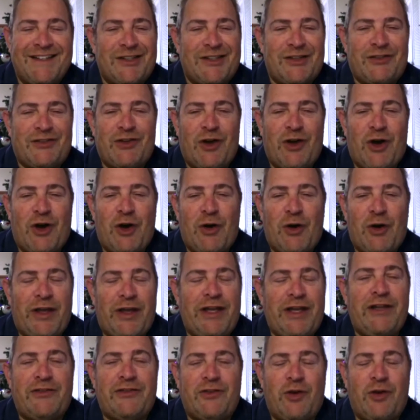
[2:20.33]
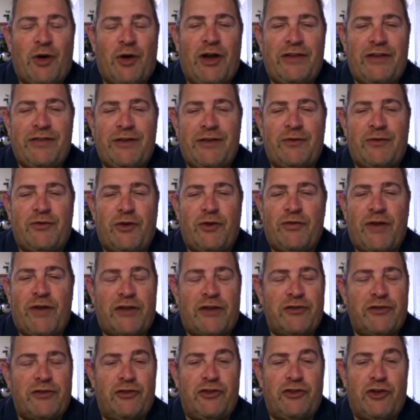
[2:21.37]
So it is noise, and for
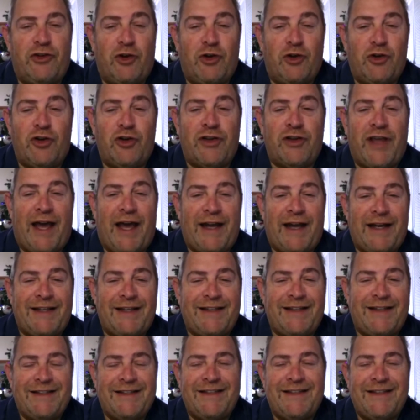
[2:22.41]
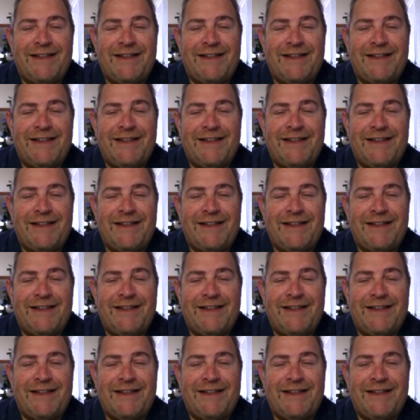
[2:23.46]
investors, you don't look at it.